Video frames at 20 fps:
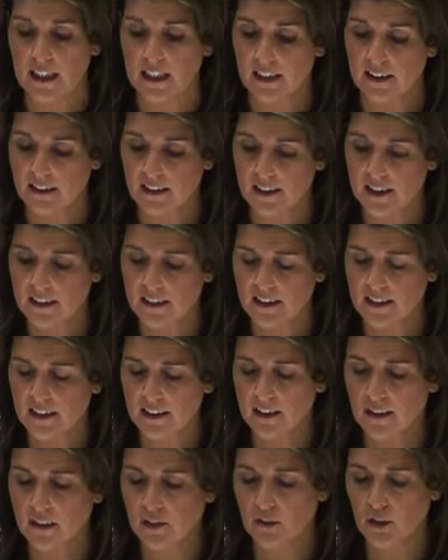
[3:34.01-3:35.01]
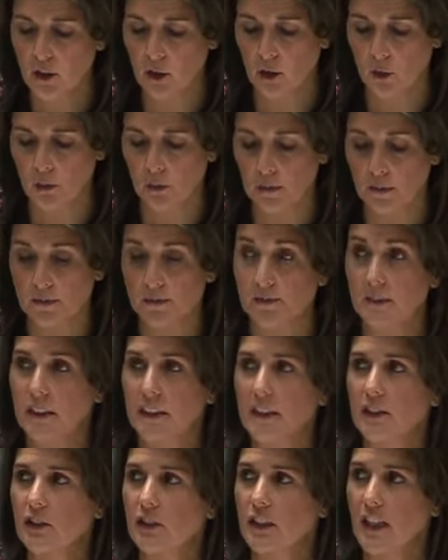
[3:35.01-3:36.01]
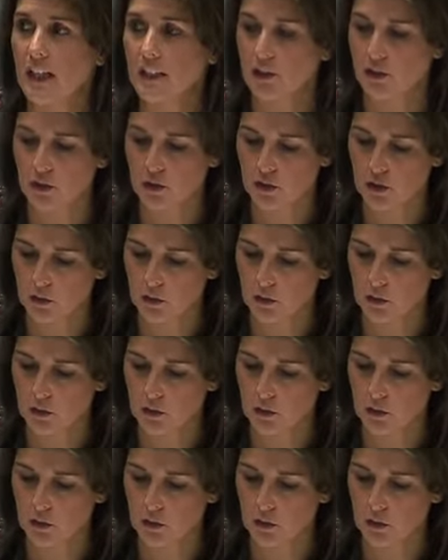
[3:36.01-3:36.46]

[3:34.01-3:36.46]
In this season of hope, the international